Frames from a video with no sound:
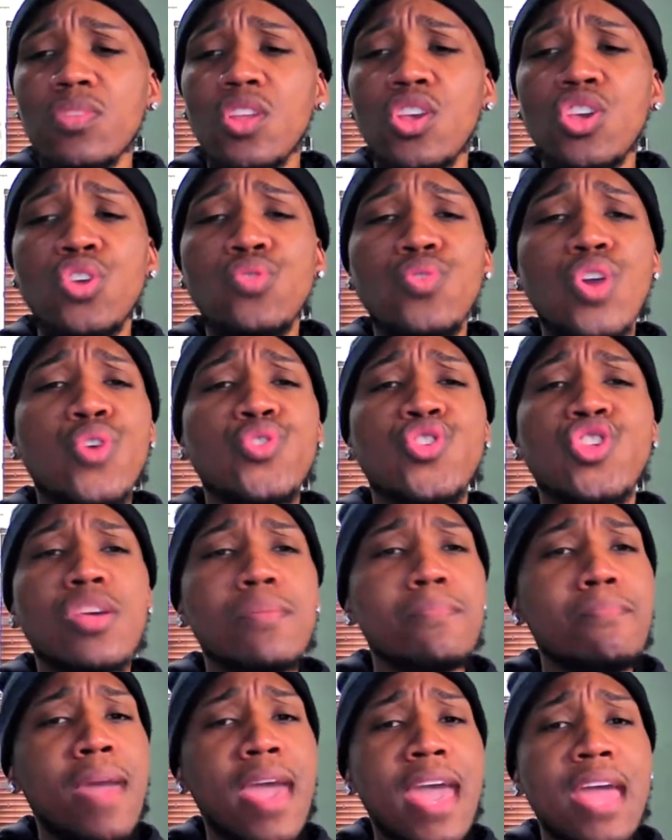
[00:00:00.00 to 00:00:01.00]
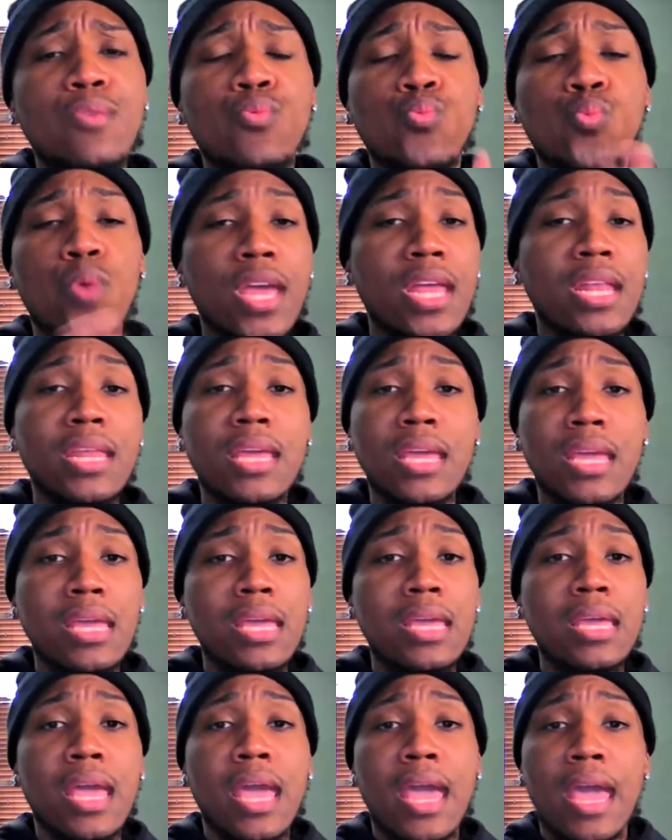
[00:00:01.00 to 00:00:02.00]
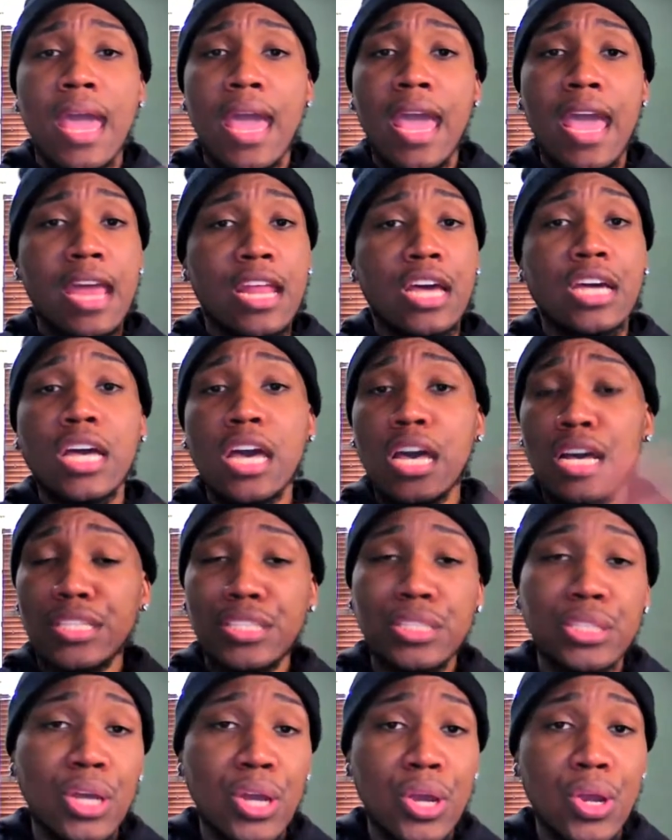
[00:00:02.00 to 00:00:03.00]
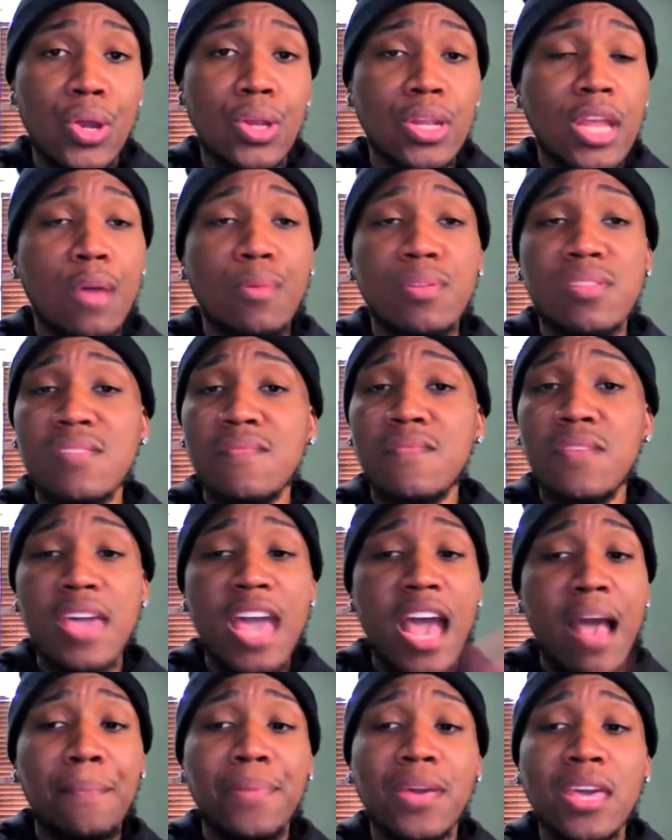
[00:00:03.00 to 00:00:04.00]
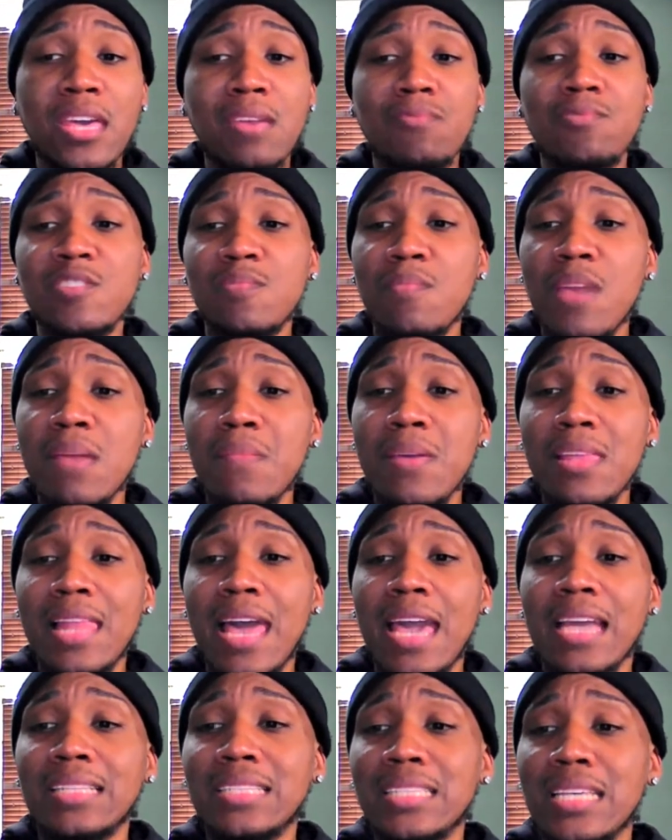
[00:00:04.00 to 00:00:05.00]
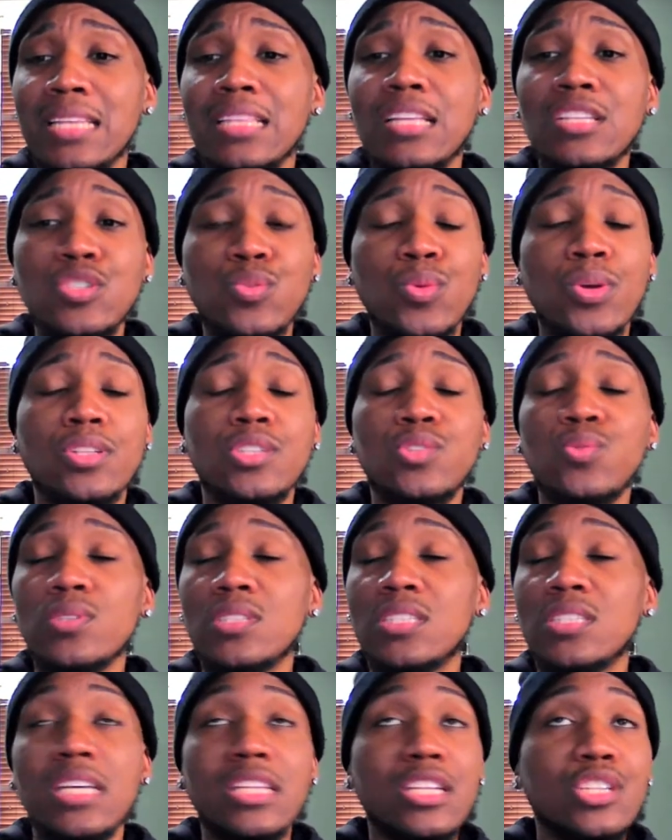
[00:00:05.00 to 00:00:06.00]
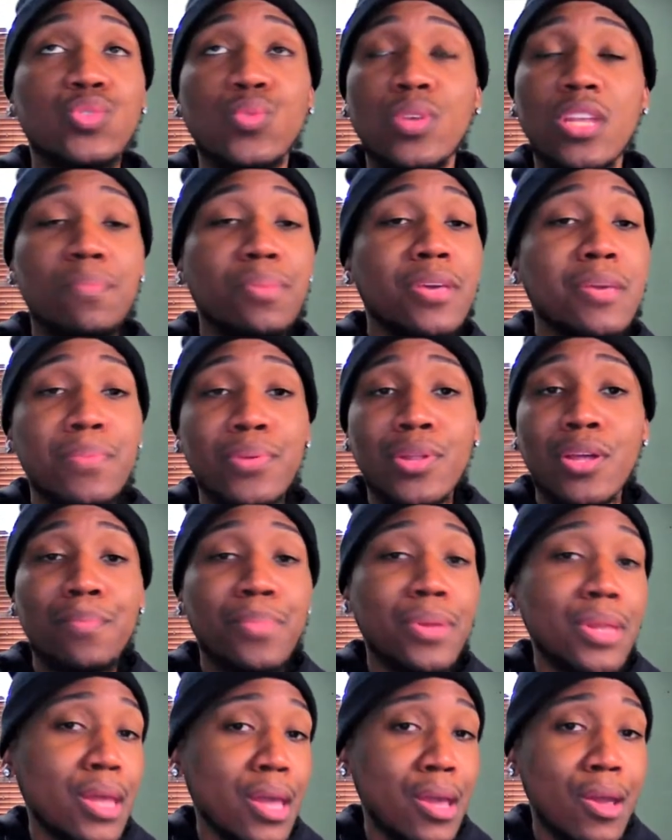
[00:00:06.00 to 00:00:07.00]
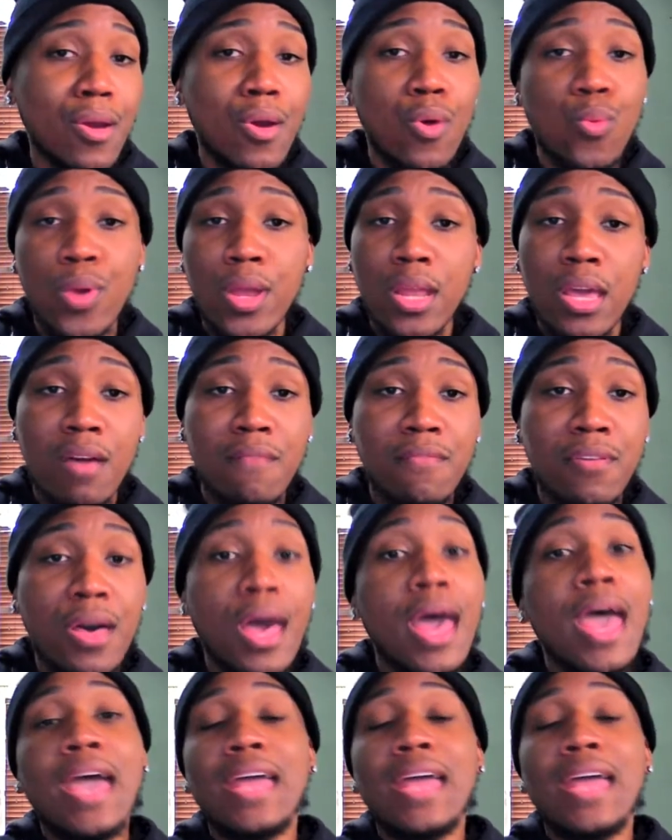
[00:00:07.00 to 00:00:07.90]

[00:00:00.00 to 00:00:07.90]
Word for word: you know, she met Wendy at a concert. They was in VIP, was maybe like 10 to 20, 10 to 20 people up in there or whatever.